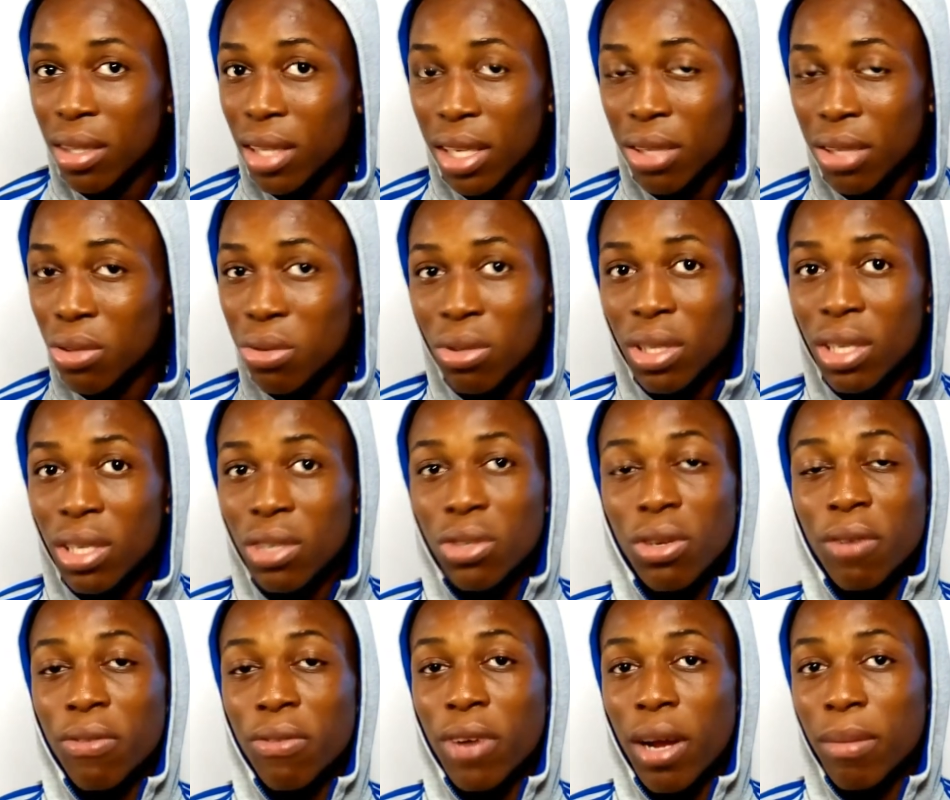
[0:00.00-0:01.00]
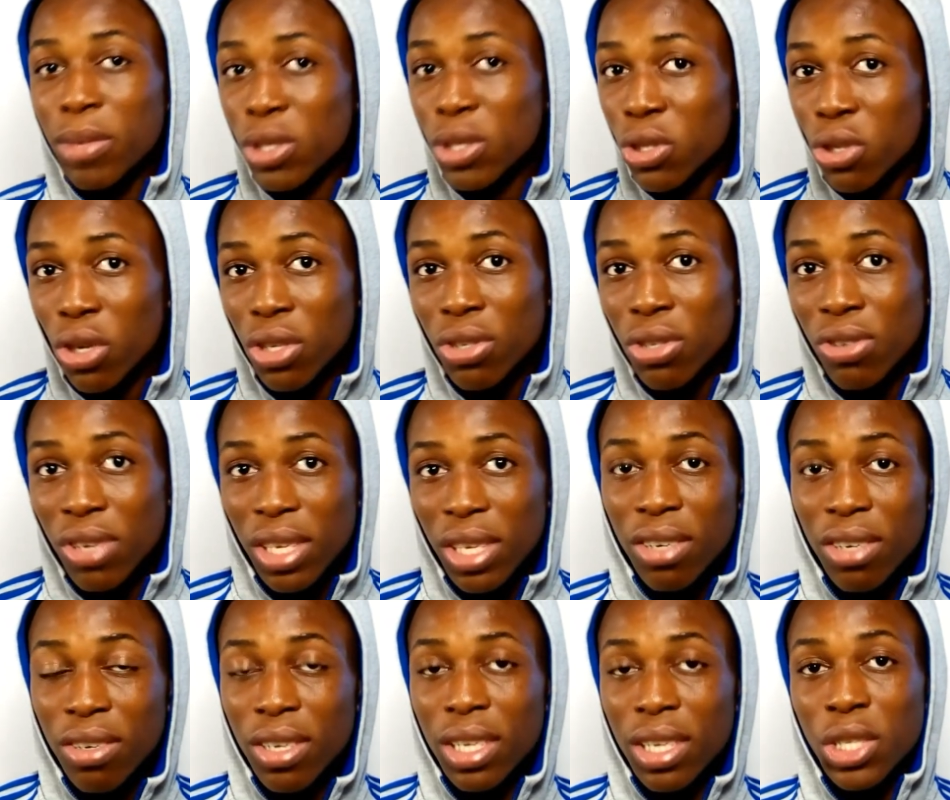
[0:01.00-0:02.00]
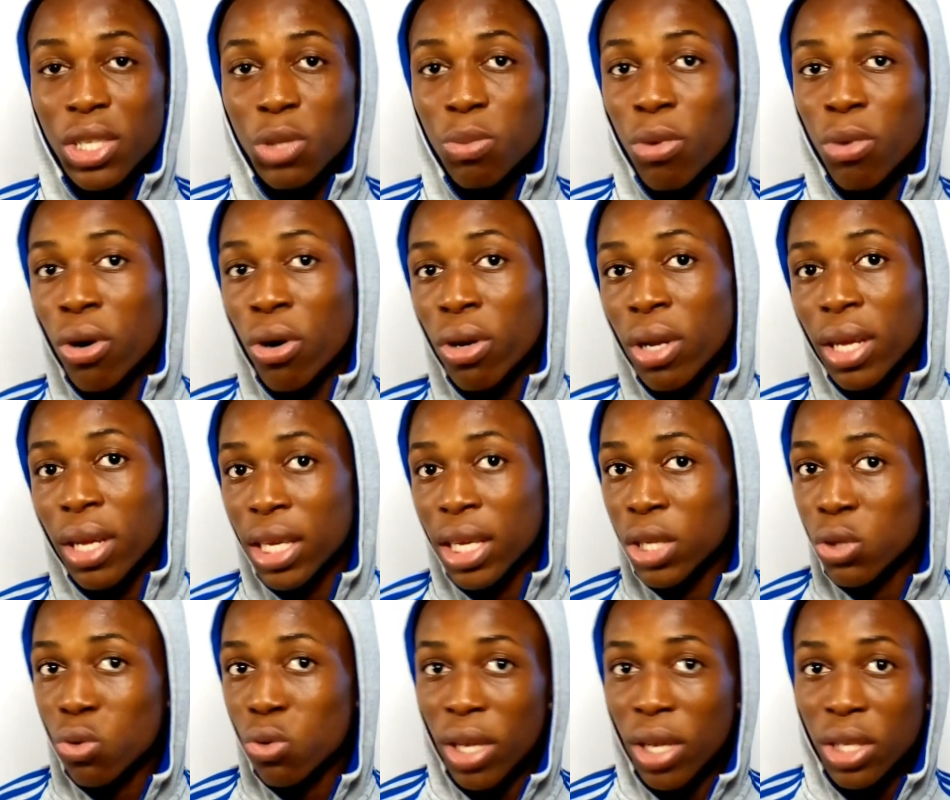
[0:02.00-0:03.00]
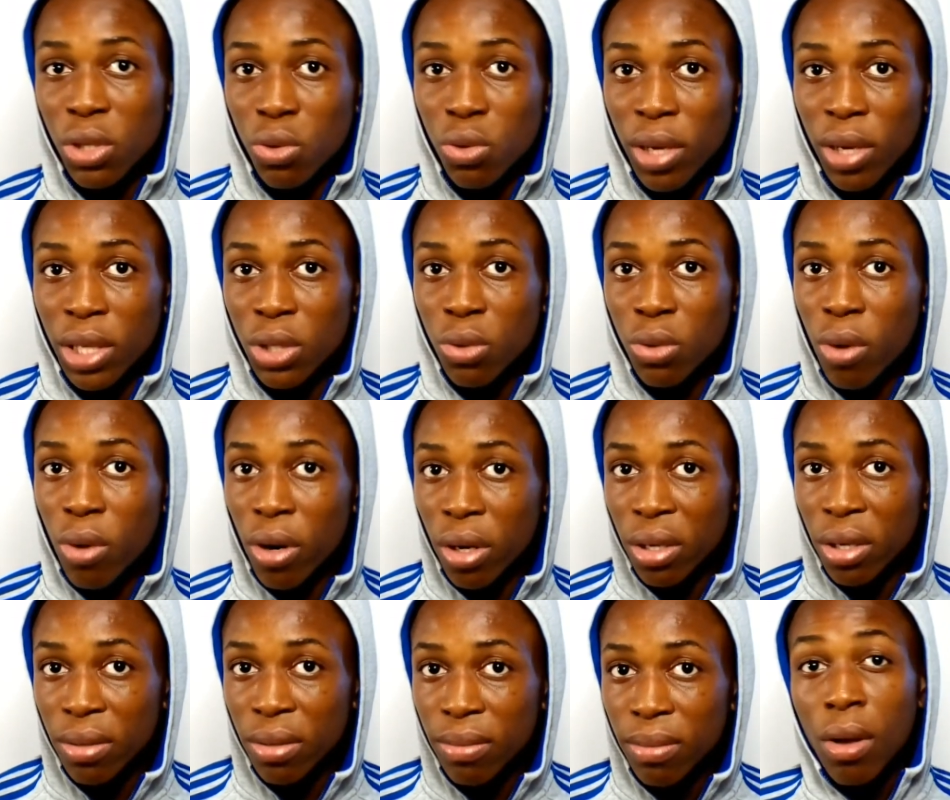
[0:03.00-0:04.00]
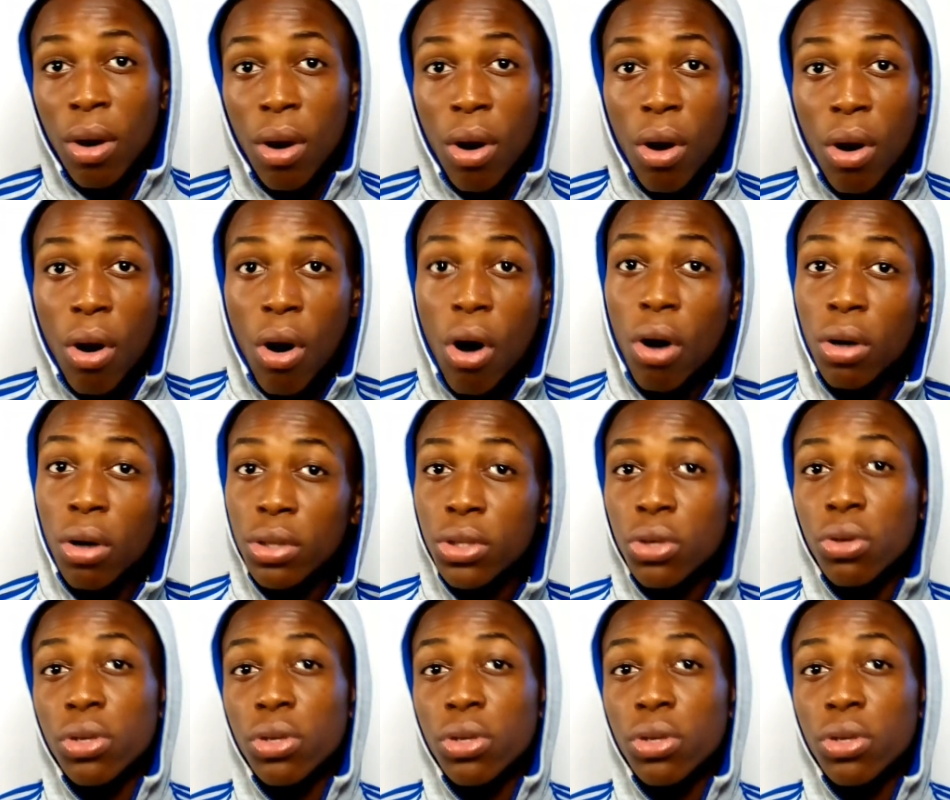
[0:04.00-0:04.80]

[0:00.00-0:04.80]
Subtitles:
32 gigs of RAM is just really small in 2021. Although